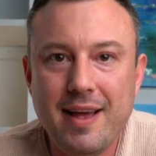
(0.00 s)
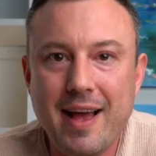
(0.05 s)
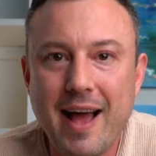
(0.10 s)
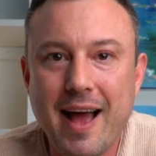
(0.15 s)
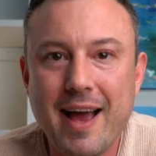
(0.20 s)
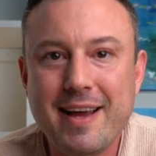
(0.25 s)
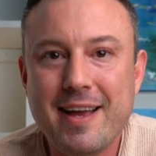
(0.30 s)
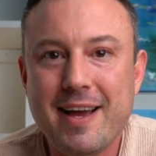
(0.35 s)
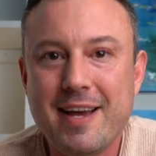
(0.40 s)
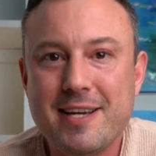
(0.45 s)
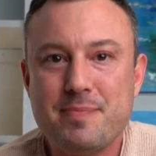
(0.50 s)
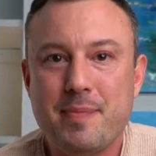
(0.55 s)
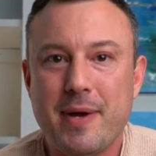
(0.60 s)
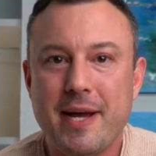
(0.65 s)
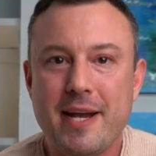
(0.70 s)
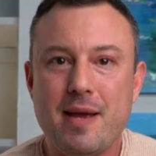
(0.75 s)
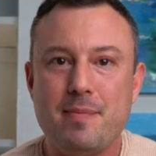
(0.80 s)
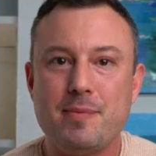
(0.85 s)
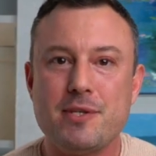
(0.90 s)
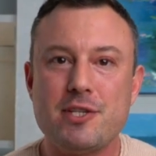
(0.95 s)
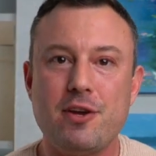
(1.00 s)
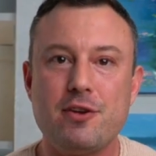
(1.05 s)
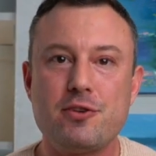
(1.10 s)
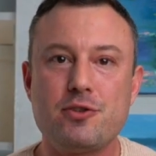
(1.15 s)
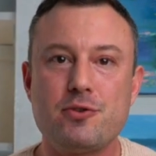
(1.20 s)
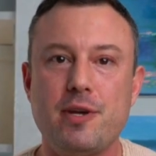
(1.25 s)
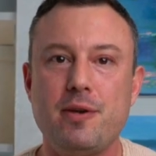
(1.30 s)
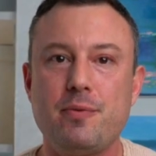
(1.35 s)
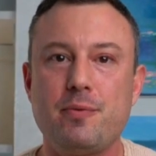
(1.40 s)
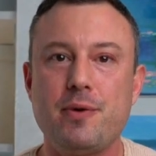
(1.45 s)
Hi guys, my name is
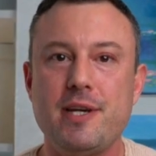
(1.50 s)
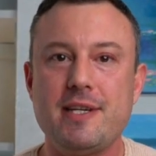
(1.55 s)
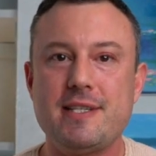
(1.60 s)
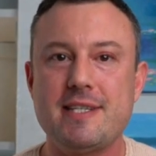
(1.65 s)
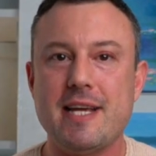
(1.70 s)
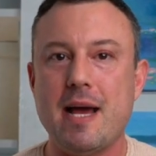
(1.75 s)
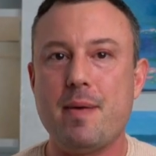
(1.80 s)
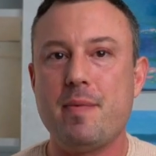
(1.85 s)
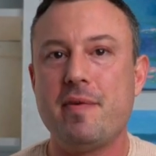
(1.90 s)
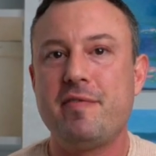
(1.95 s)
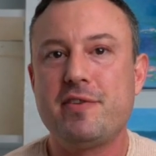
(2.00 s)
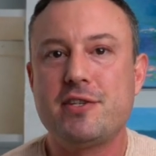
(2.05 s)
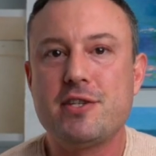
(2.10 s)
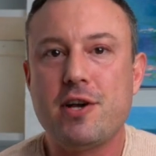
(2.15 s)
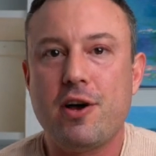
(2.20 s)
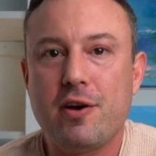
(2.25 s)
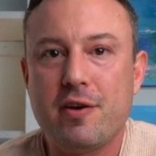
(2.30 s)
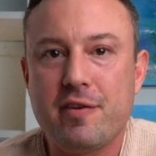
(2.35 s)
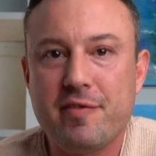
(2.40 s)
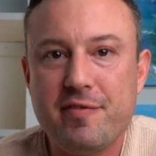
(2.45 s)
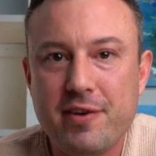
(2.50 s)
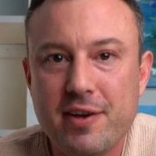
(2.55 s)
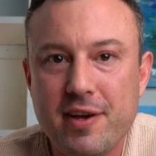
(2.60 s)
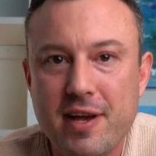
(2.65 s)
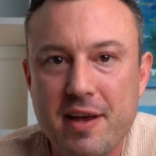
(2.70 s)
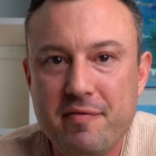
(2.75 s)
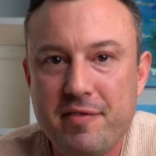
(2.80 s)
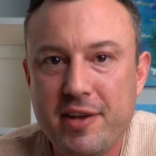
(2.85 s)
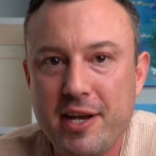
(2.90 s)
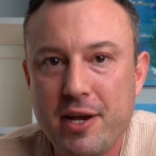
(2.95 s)
Andre Reese. I'm a photographer
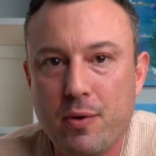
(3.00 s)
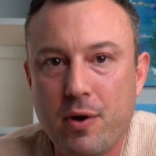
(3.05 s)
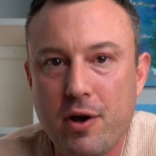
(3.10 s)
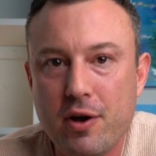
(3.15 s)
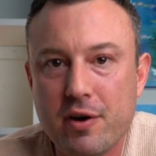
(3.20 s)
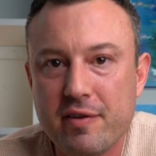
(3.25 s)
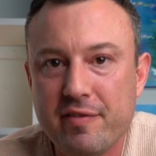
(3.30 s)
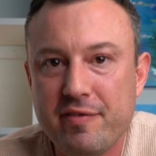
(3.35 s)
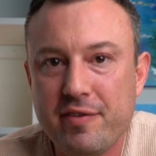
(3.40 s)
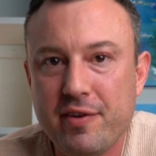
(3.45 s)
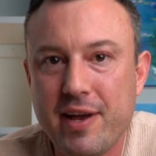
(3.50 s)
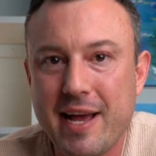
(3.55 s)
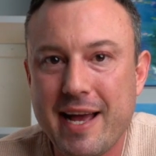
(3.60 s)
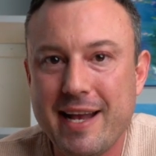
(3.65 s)
and videographer,